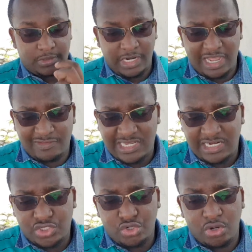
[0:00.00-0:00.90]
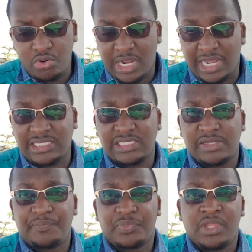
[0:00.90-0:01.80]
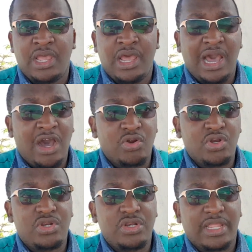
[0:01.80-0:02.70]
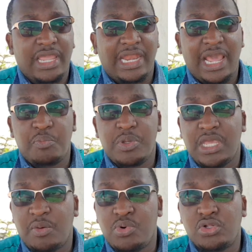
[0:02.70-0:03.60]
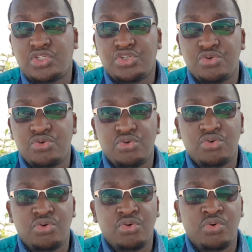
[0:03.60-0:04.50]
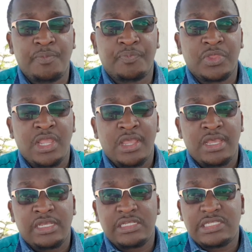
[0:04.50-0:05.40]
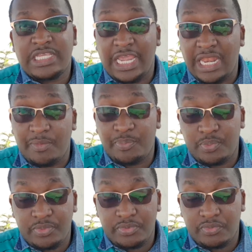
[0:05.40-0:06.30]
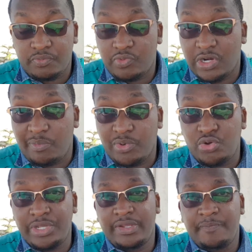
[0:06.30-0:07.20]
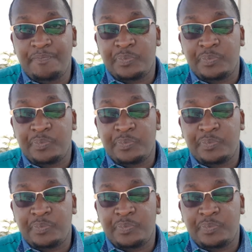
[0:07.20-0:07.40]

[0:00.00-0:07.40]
I've started to look at how can I be able to scale up what I'm doing